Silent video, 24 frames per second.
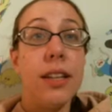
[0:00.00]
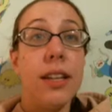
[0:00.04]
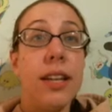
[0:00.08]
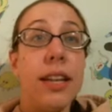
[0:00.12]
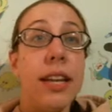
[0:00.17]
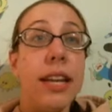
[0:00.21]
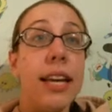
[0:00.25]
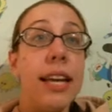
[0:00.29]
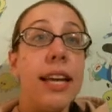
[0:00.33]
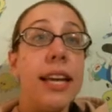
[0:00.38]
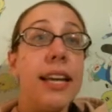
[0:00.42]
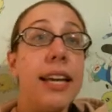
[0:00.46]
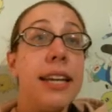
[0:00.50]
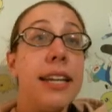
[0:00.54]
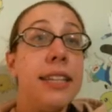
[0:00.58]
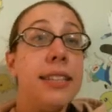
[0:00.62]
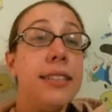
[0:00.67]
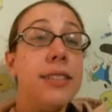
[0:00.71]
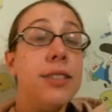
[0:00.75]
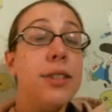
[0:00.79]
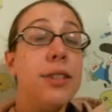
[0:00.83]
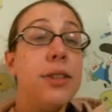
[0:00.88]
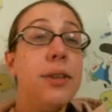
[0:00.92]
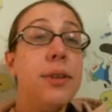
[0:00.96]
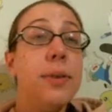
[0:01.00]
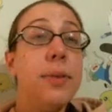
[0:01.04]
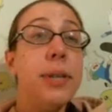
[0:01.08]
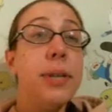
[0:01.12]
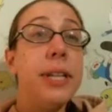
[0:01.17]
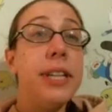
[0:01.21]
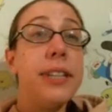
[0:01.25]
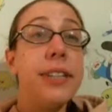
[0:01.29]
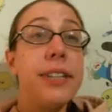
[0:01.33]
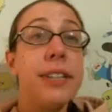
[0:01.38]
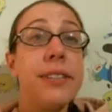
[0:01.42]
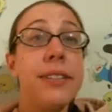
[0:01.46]
And
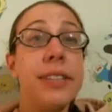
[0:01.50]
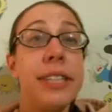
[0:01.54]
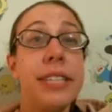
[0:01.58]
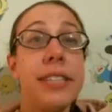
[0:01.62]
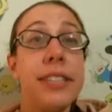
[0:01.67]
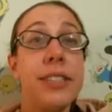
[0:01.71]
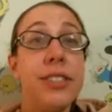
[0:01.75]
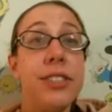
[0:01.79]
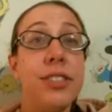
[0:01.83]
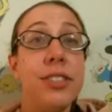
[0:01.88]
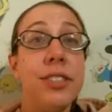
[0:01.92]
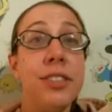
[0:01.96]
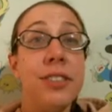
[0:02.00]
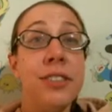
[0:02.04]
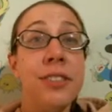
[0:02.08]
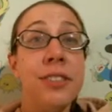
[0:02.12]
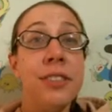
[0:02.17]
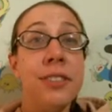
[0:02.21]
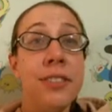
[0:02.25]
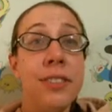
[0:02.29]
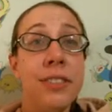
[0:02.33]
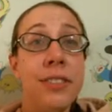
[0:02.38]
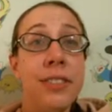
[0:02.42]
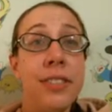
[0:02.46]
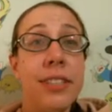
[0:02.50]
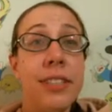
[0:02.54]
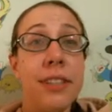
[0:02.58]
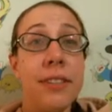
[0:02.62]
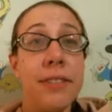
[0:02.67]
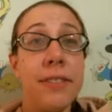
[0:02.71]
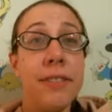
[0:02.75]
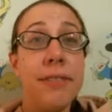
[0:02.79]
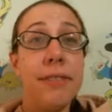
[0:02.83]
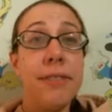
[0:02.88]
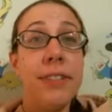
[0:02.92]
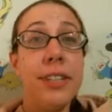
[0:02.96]
we are going to choose a
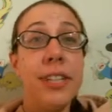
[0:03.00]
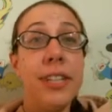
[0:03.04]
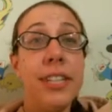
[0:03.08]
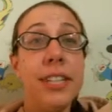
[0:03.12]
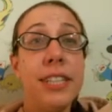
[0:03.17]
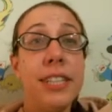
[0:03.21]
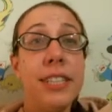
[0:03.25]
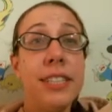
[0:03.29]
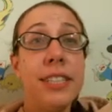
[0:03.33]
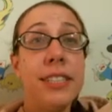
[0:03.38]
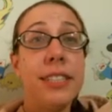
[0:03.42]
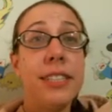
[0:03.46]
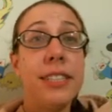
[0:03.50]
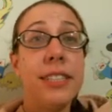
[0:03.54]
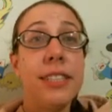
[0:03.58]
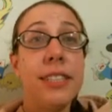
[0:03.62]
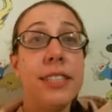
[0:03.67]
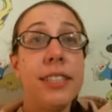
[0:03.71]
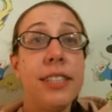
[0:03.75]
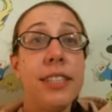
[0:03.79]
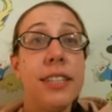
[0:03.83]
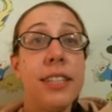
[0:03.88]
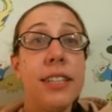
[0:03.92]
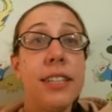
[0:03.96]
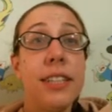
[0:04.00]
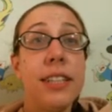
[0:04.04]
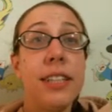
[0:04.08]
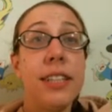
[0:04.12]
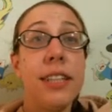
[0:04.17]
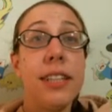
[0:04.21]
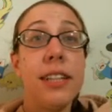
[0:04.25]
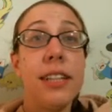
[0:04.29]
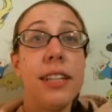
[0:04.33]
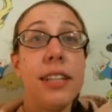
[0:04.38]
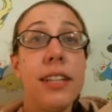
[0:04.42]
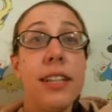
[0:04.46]
font.
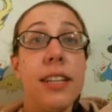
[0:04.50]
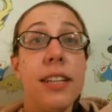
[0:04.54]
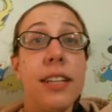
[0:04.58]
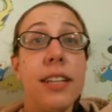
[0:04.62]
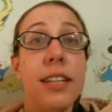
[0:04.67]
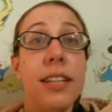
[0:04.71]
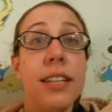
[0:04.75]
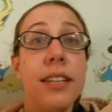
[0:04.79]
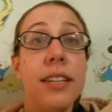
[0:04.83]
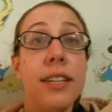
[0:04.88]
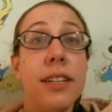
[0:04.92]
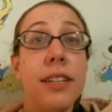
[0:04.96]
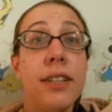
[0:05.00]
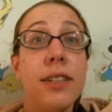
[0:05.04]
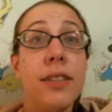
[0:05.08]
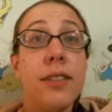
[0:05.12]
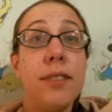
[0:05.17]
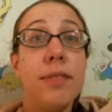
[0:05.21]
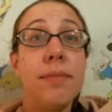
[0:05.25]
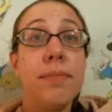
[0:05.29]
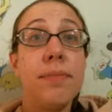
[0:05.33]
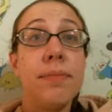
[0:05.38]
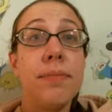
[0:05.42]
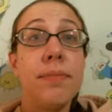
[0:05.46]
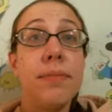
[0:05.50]
And